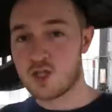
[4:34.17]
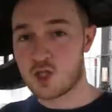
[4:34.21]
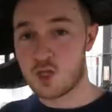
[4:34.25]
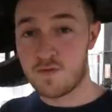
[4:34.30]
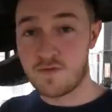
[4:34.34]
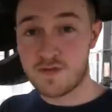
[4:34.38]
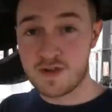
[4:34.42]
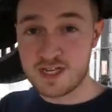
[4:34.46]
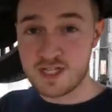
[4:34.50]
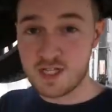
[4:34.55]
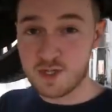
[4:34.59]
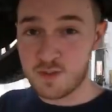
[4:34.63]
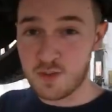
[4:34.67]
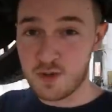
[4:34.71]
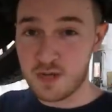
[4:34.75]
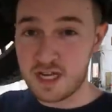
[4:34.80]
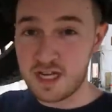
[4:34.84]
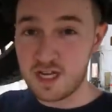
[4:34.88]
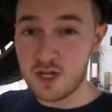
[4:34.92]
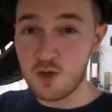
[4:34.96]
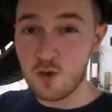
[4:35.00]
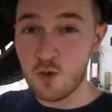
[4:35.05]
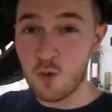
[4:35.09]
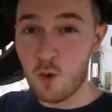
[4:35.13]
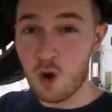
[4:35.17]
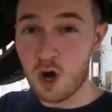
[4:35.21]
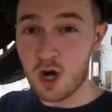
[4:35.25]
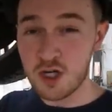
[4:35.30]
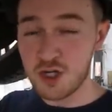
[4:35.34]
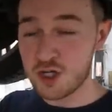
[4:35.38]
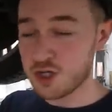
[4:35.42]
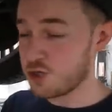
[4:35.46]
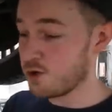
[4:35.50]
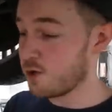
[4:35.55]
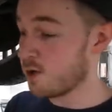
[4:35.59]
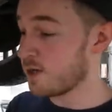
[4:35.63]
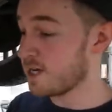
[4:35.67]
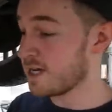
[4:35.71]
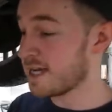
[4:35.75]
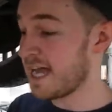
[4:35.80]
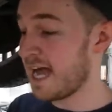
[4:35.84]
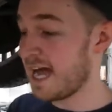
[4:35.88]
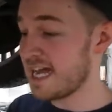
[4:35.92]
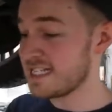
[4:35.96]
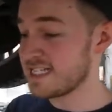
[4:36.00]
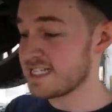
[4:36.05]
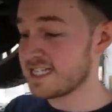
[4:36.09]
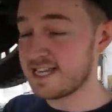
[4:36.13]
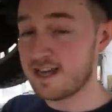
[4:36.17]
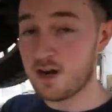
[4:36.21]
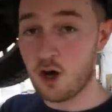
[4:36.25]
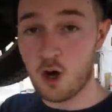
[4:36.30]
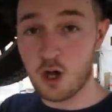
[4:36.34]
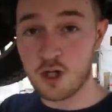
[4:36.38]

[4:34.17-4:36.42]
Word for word: Don't forget to put a new washer or gasket